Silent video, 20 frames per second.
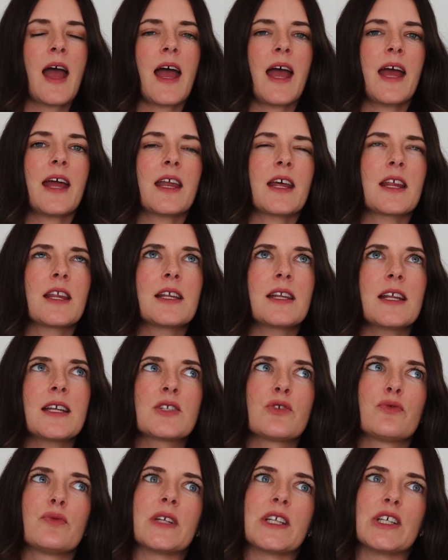And I think
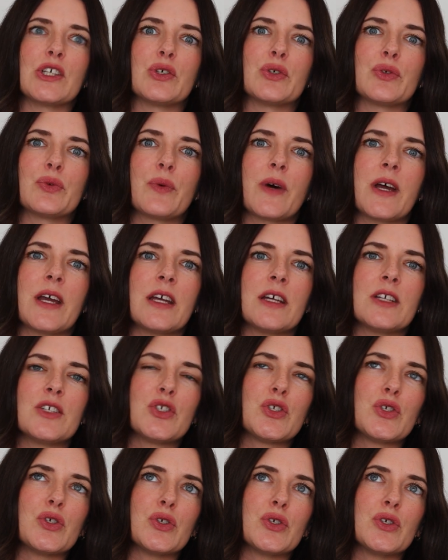that's a really good way
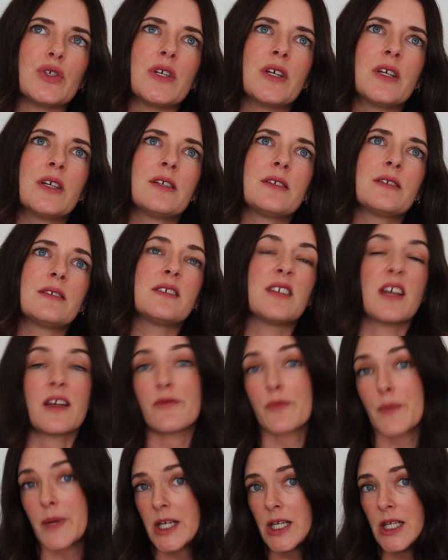to
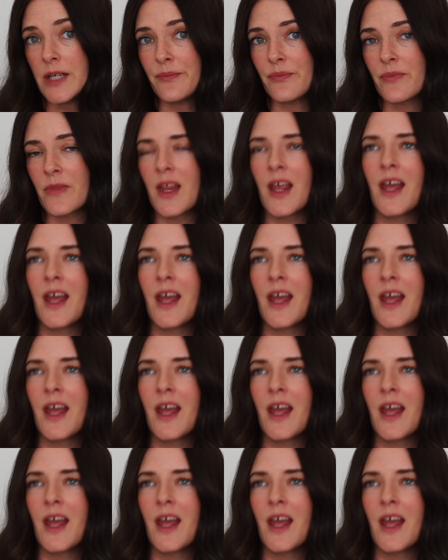save money,